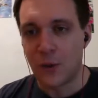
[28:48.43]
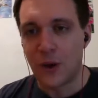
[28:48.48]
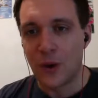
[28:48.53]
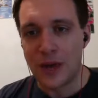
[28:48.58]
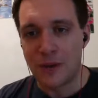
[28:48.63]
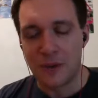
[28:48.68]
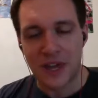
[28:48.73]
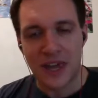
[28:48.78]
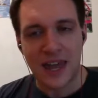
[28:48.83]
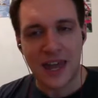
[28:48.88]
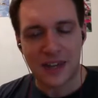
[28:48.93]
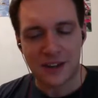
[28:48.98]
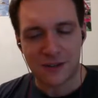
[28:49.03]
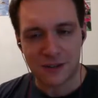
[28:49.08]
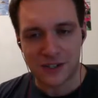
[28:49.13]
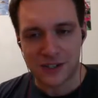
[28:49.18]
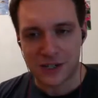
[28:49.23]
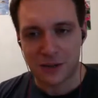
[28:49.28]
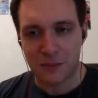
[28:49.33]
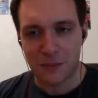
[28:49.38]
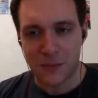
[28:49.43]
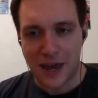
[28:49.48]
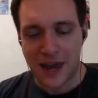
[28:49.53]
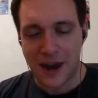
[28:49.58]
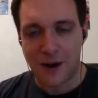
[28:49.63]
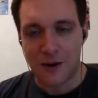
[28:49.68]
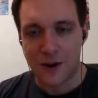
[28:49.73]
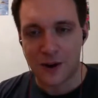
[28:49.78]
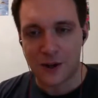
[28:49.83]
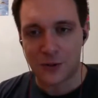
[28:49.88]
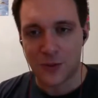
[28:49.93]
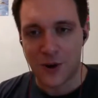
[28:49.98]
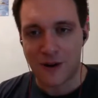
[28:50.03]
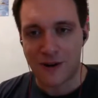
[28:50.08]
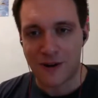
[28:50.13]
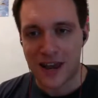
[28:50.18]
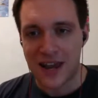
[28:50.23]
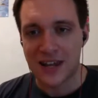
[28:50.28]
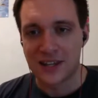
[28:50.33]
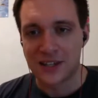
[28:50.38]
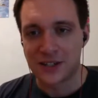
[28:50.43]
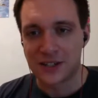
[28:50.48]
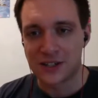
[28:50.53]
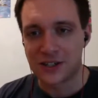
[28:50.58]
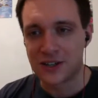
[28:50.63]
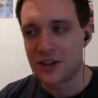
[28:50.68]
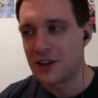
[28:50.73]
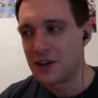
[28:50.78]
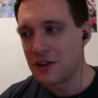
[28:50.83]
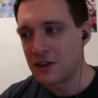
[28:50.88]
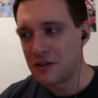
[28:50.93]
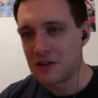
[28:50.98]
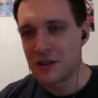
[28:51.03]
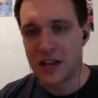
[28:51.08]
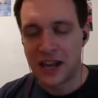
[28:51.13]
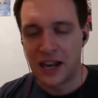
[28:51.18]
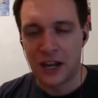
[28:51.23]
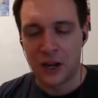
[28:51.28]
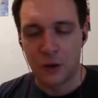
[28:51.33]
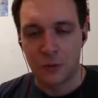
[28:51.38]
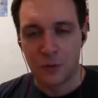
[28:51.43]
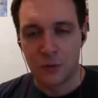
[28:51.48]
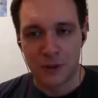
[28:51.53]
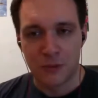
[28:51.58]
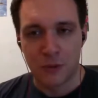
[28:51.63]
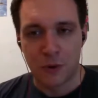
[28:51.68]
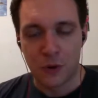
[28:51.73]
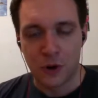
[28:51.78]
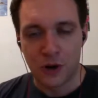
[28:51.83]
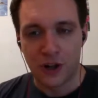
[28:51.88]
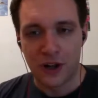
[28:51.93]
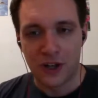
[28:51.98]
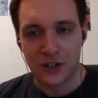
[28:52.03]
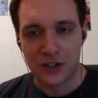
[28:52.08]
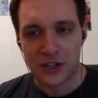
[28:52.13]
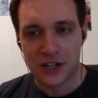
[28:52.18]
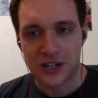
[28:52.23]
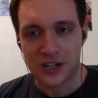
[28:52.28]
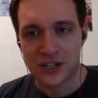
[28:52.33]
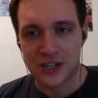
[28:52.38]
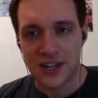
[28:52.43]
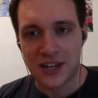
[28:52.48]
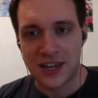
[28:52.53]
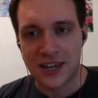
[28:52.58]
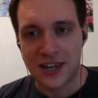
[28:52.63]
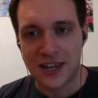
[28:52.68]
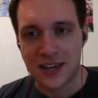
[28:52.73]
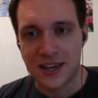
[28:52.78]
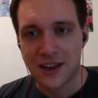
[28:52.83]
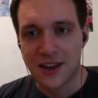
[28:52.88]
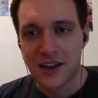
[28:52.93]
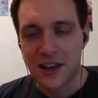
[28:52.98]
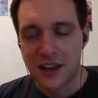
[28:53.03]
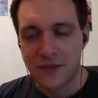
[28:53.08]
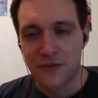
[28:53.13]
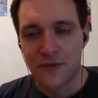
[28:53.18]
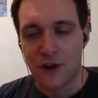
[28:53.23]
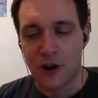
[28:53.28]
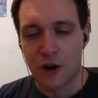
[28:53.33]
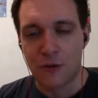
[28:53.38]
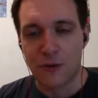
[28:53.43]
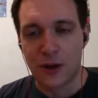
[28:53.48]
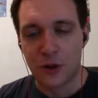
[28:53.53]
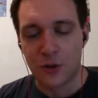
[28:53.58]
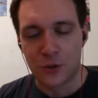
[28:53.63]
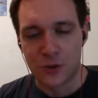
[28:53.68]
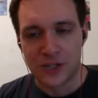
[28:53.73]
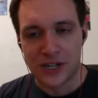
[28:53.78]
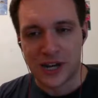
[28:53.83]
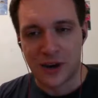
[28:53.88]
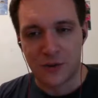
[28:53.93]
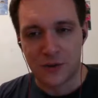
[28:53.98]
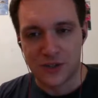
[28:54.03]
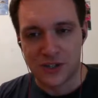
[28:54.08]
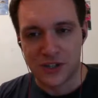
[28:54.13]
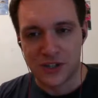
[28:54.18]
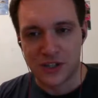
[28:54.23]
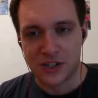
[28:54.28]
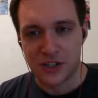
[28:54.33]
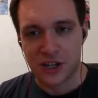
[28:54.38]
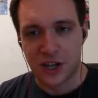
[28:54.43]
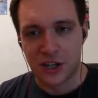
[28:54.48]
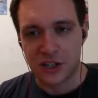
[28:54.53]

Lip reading: But yeah, there is some areas where it is a little bit more like just the environmental sounds and such.